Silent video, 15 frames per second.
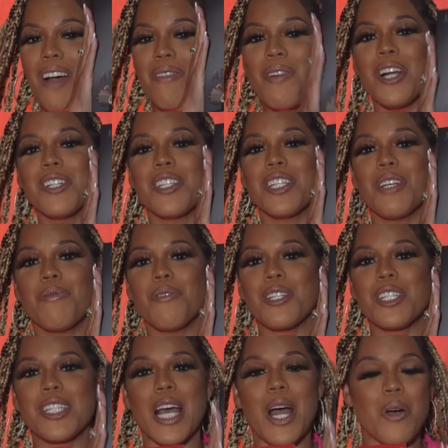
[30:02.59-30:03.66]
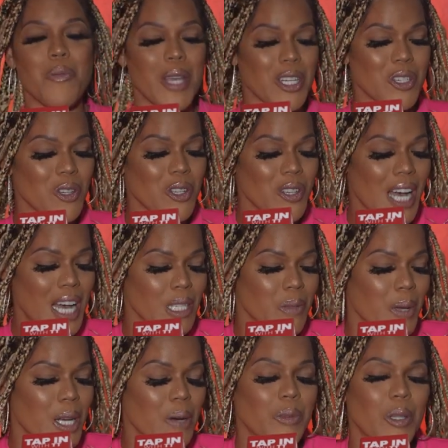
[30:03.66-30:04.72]
Adversity for Sale. Make sure you guys
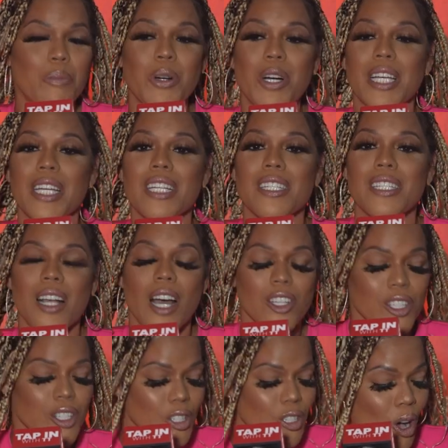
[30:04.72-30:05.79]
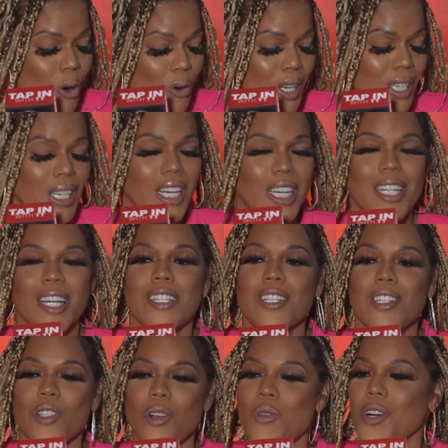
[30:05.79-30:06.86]
pick up the book. It is so good.
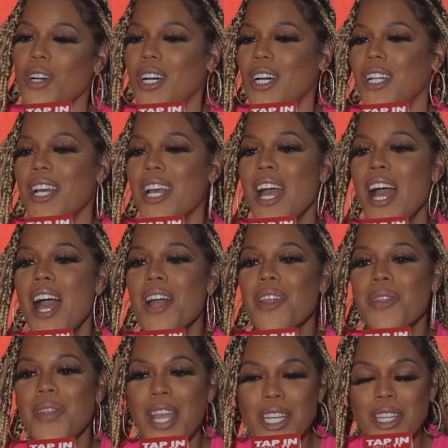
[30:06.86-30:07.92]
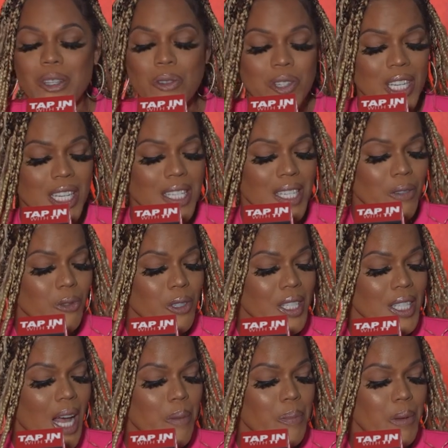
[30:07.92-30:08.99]
So good. Thank you. Thank you, Jeezy, for
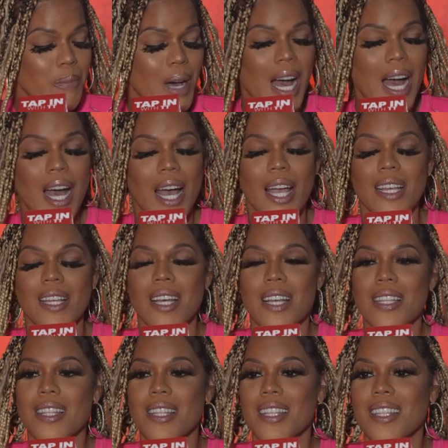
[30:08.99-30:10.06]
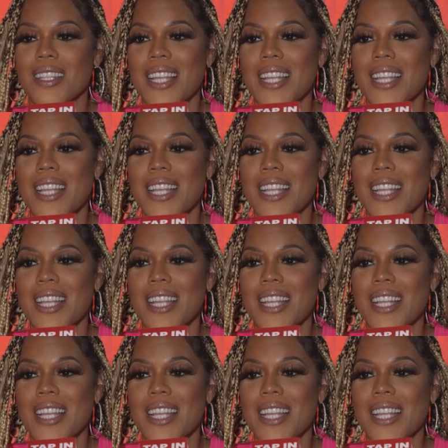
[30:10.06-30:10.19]
stopping by. Tapped in.